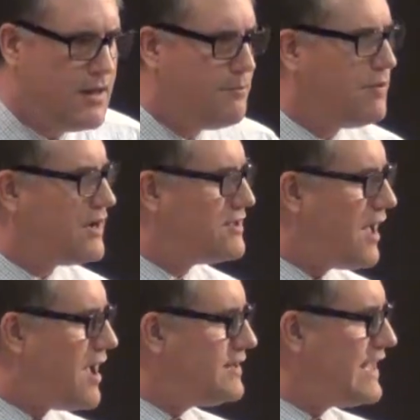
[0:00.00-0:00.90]
But
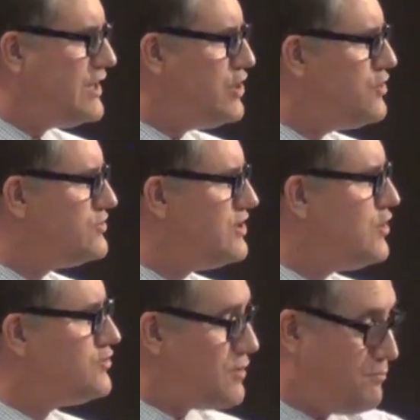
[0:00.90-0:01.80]
God can use
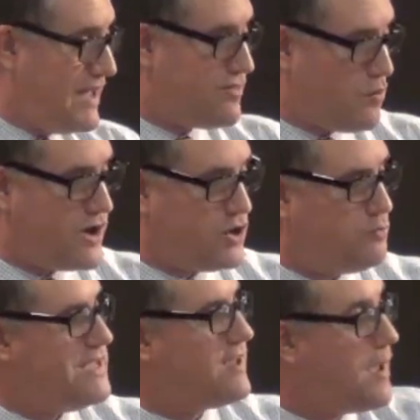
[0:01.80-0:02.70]
you to be the one who
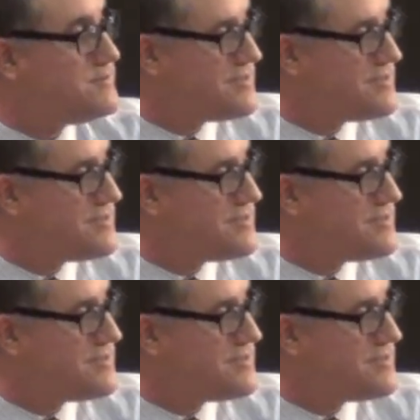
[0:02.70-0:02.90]
becomes